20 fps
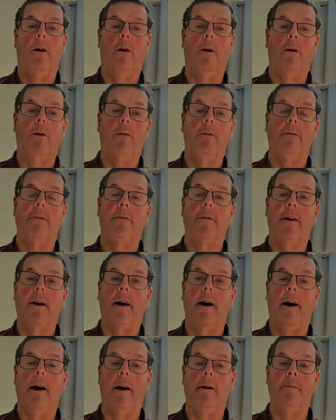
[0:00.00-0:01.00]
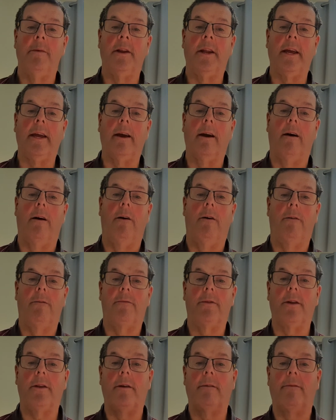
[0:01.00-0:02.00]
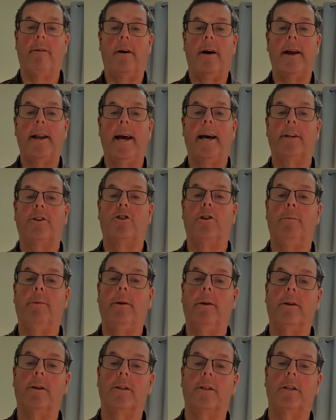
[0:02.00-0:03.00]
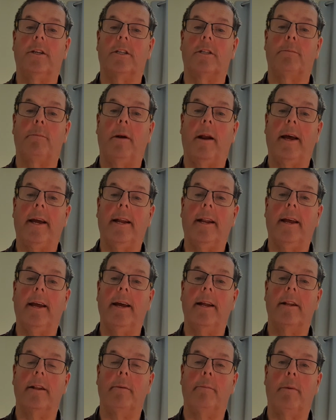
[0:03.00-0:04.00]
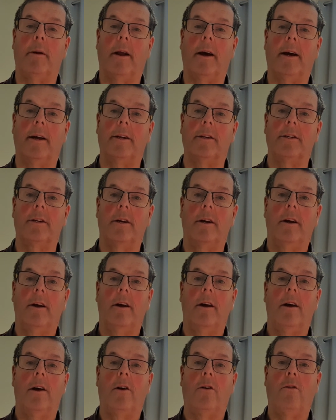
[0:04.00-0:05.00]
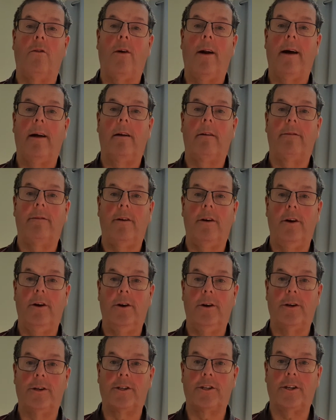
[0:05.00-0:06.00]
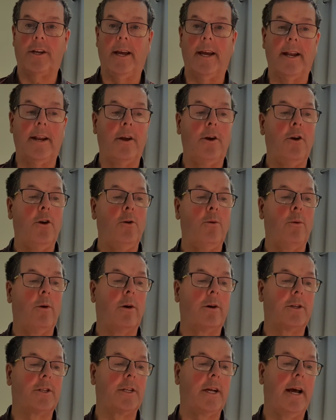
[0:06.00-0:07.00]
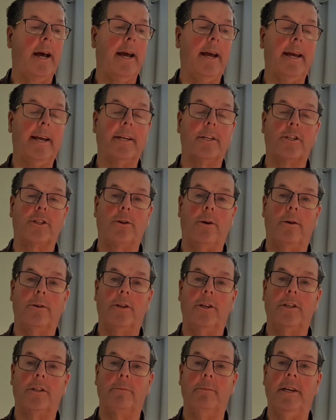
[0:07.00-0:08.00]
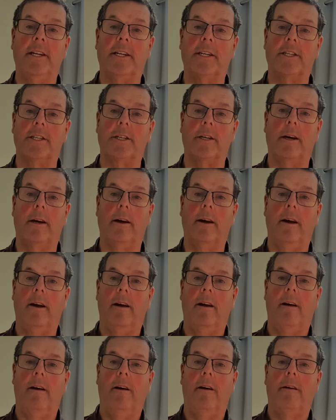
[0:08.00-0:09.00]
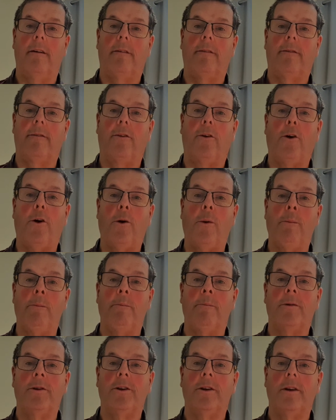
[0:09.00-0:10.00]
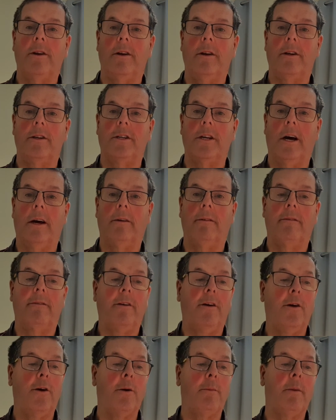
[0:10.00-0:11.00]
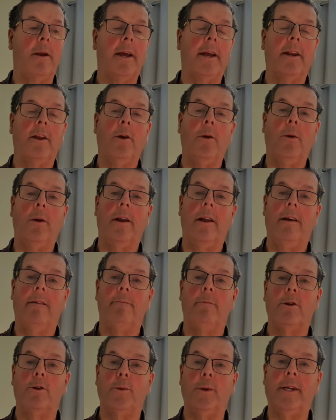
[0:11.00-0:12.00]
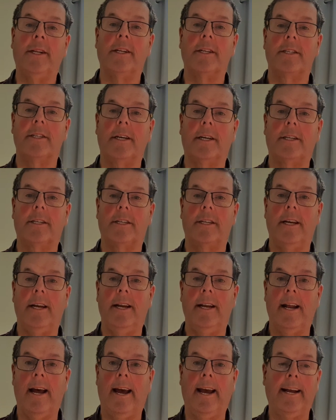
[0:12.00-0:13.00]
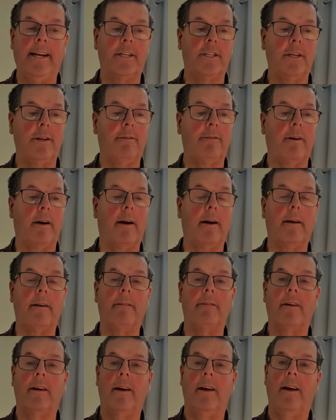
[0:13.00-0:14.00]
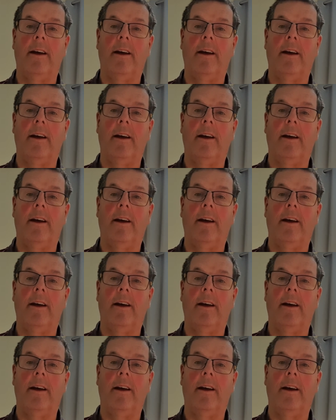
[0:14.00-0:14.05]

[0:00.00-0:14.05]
Of the harmony of the divine attributes displayed in the blood, Ralph Erskine, who was a Scottish minister from Dunfermline, who lived between 1685